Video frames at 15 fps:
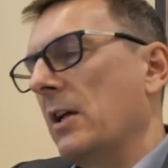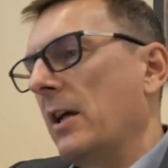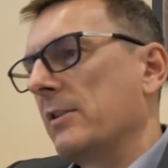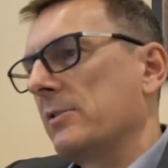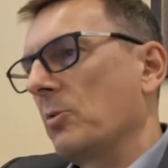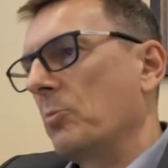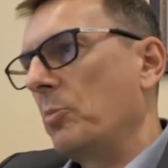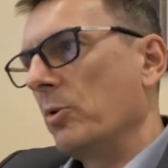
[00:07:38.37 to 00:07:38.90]

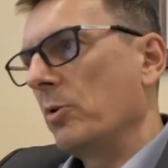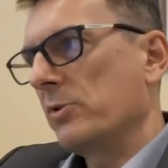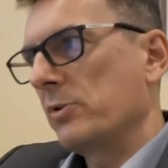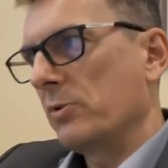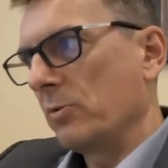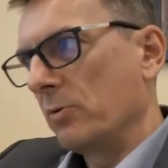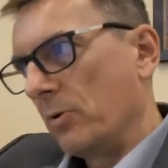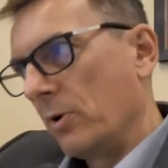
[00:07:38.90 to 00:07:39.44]
as opposed
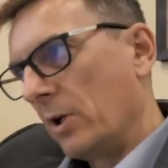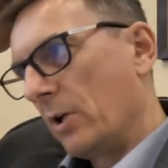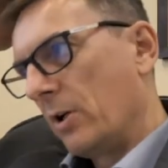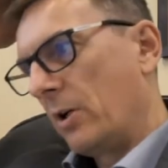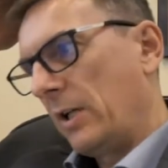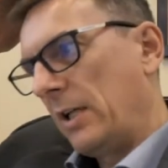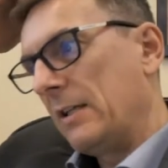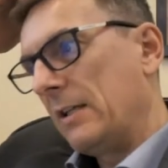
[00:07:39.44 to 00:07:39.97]
to
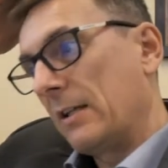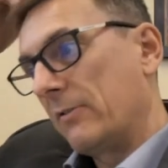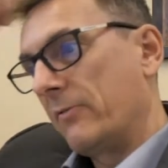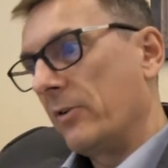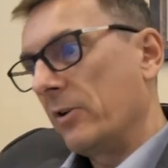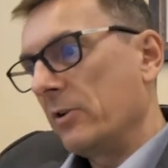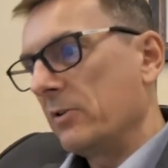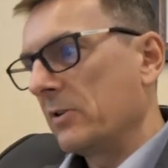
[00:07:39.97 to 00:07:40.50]

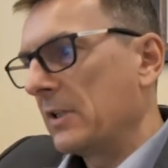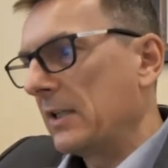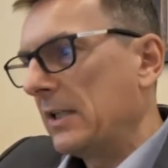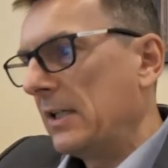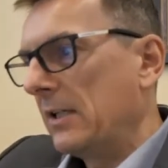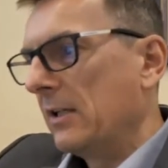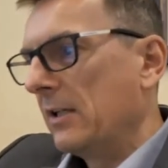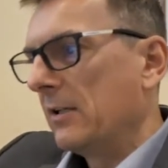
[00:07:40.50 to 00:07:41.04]

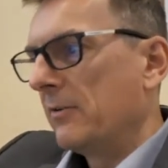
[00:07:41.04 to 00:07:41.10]
inadvertently,